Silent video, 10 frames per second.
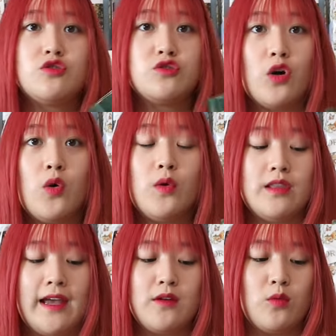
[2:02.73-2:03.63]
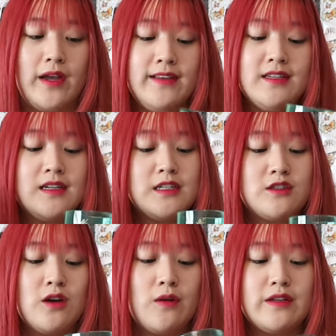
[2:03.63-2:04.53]
so lightweight
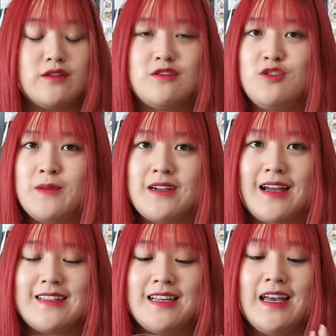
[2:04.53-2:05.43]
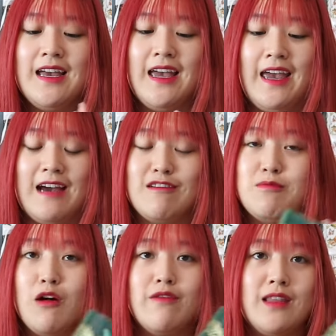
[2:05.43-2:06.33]
so it's super nice and we
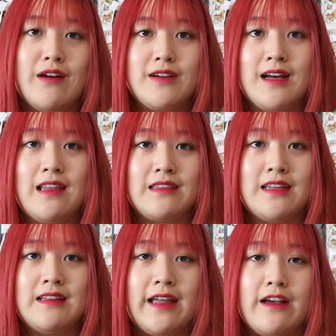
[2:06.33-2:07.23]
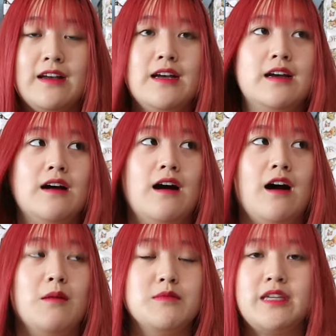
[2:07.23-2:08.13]
both love collecting like
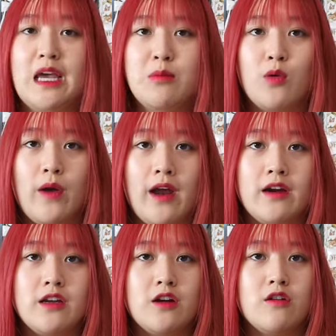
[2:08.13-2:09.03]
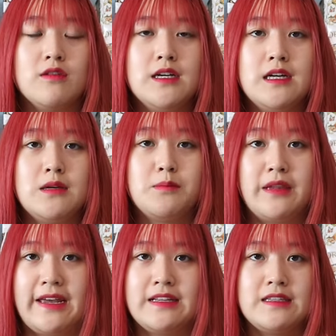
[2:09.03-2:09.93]
um, tableware, you know,
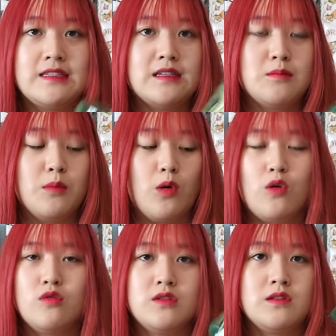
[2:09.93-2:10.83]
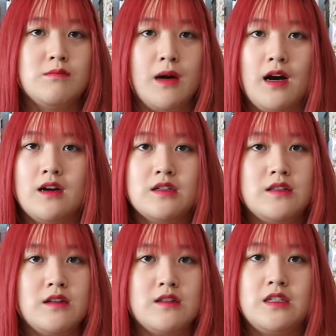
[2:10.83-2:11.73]
plates, bowls,
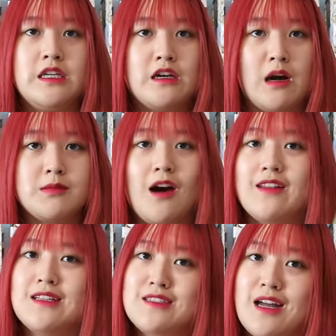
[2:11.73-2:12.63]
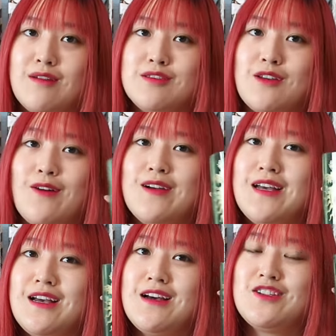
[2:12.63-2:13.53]
mugs, teacups, all that stuff. So
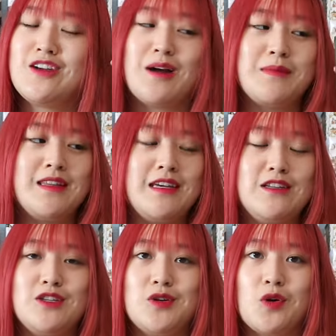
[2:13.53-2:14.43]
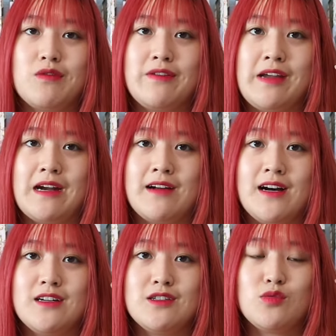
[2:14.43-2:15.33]
she got me the Dior
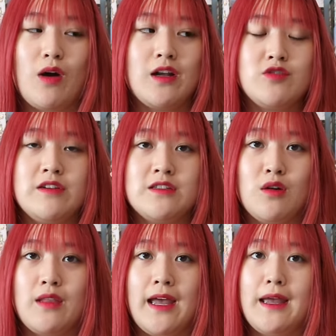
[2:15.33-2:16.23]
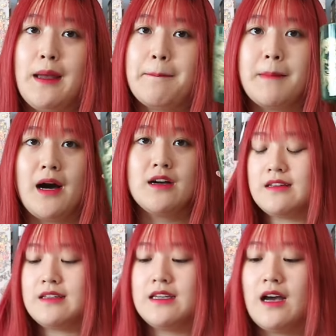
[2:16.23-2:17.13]
Riviera Toile de Jouy Soleil mug.
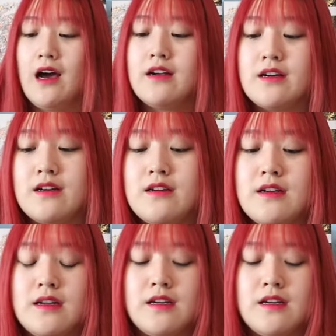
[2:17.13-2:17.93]
The other